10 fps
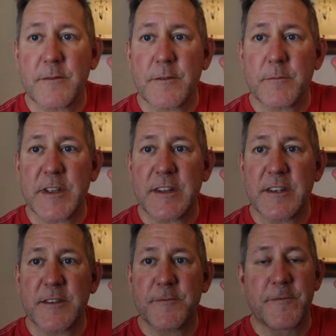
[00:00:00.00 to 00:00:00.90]
let me get
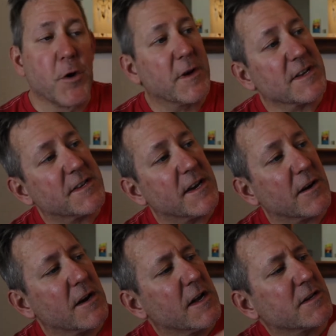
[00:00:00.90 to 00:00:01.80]
this focused
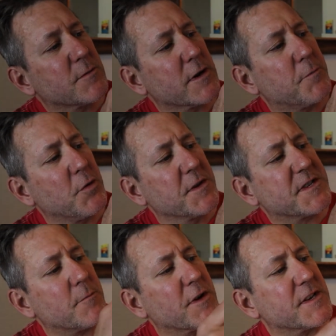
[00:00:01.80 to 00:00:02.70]
here. So we're going to pull this
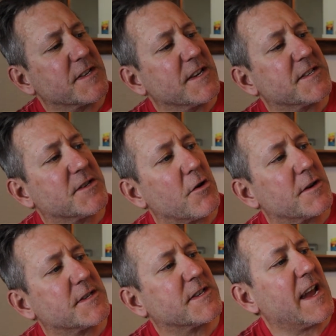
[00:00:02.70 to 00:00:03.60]
up. We're going to say
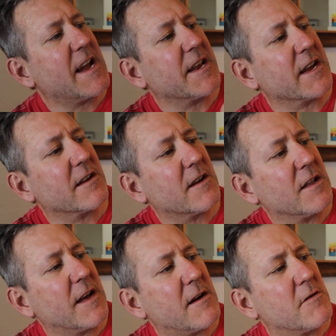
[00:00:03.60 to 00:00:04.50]
start scanning.
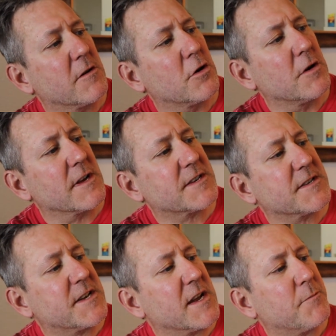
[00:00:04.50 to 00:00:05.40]
Allow CollX
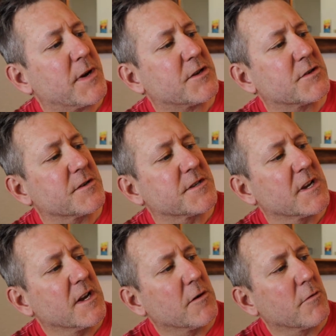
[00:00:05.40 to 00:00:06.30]
to take pictures.
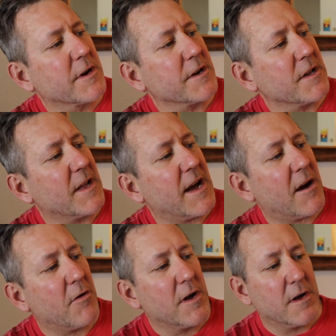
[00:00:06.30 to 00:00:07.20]
We're going to
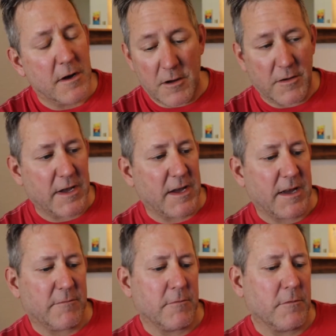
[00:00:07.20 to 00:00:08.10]
allow,
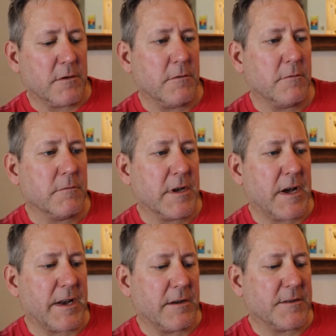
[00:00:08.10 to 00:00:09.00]
okay, whoa,
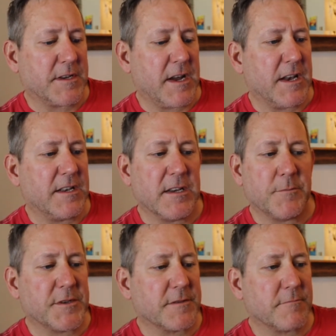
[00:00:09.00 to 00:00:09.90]
got it. Scanning
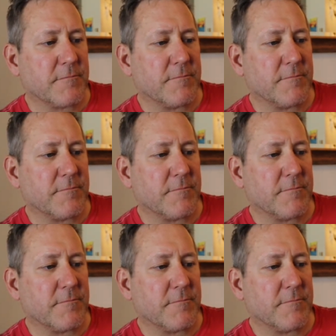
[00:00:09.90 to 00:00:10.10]
tips.